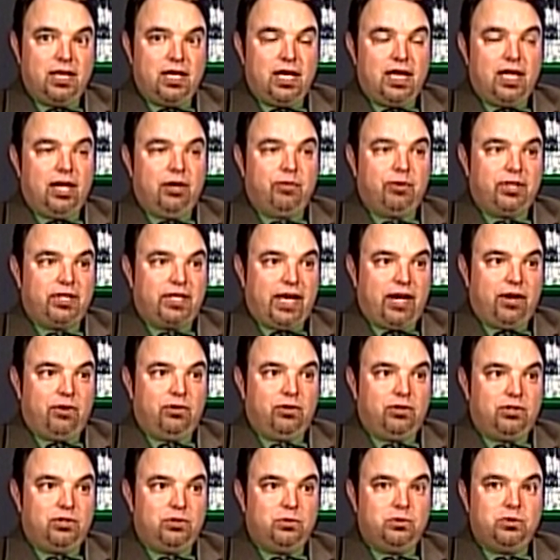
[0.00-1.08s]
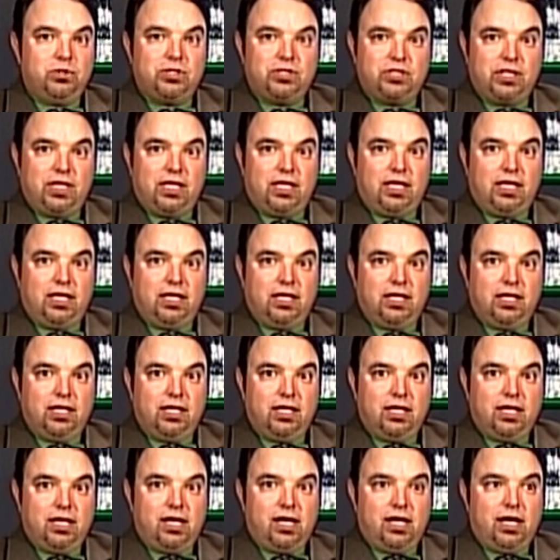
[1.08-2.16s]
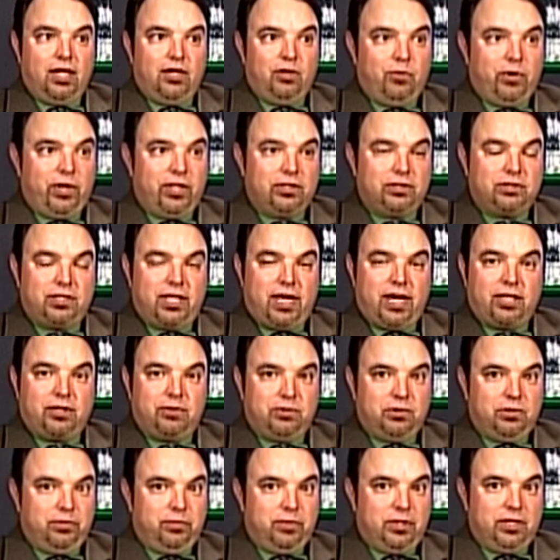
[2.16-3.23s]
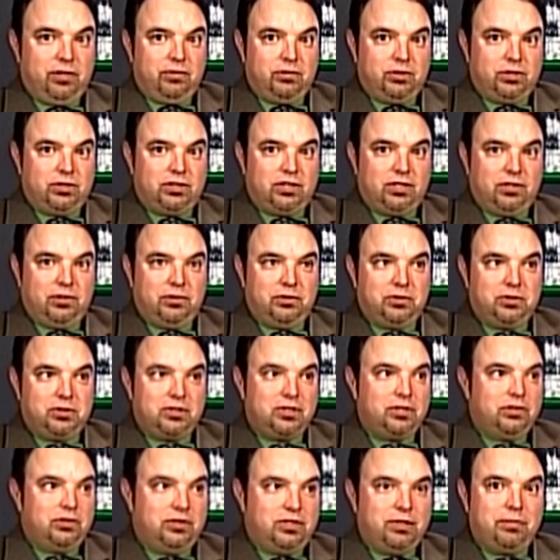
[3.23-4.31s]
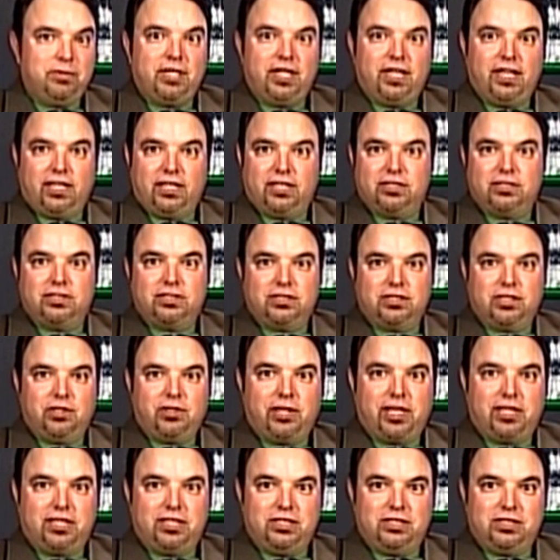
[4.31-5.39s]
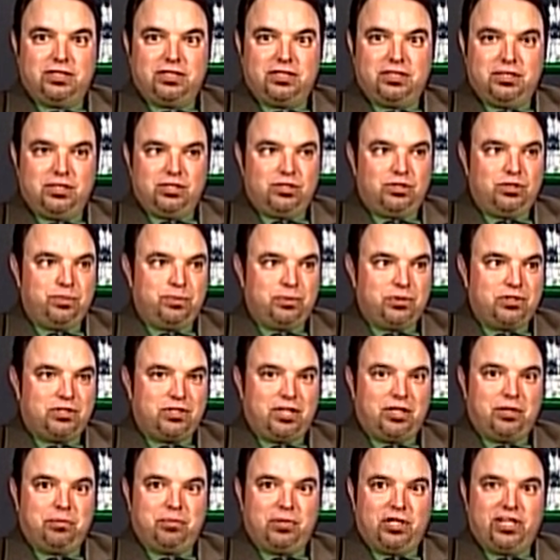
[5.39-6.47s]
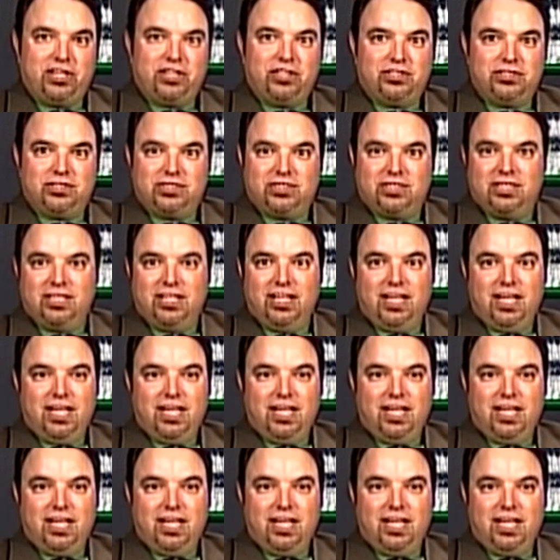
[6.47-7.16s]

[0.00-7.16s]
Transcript: and I went down to see the Whalers locker room, and it was a little intimidating because got these superstar players, and